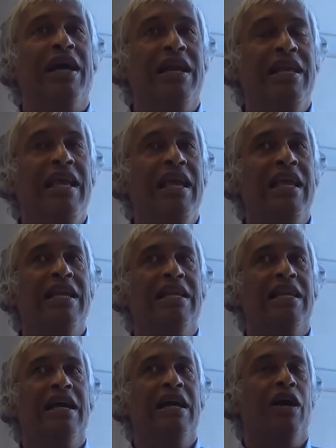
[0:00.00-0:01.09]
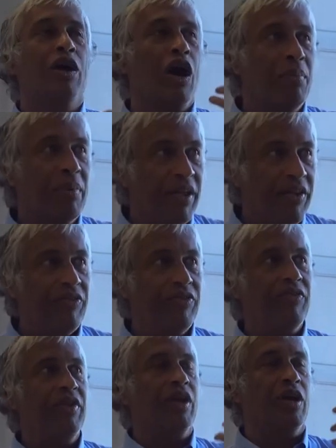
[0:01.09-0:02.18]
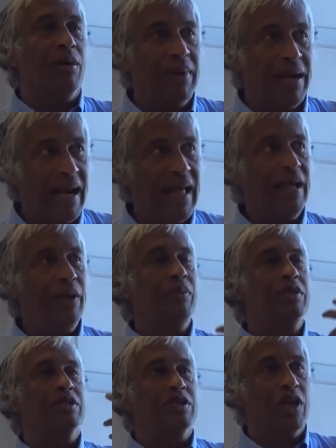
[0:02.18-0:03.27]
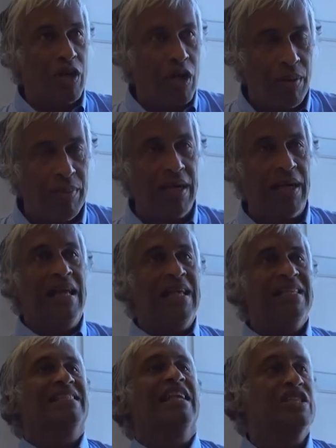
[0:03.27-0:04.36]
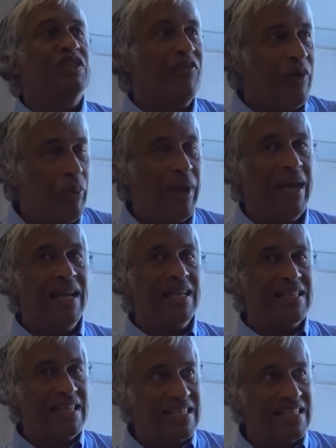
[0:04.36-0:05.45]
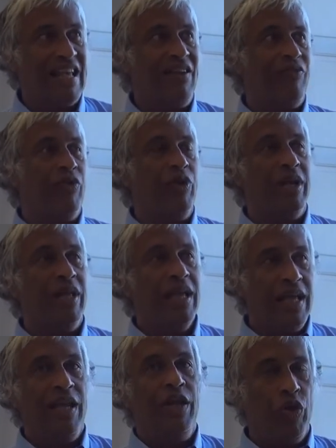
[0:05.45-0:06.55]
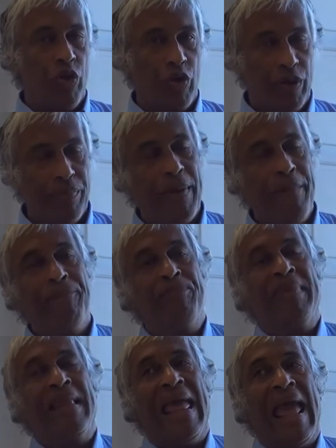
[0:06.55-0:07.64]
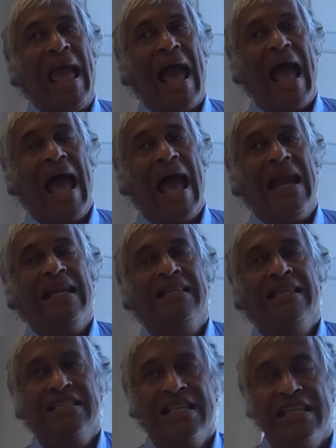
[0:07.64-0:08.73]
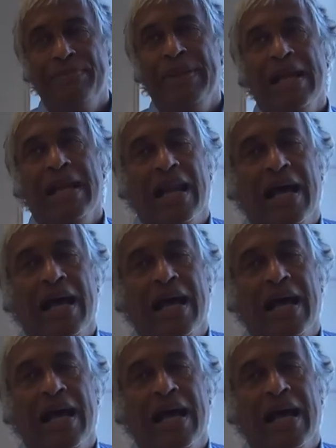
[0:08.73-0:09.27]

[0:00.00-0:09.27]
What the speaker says: create a common history, a common language, a common sense of awareness and selfhood in Europe. And this has been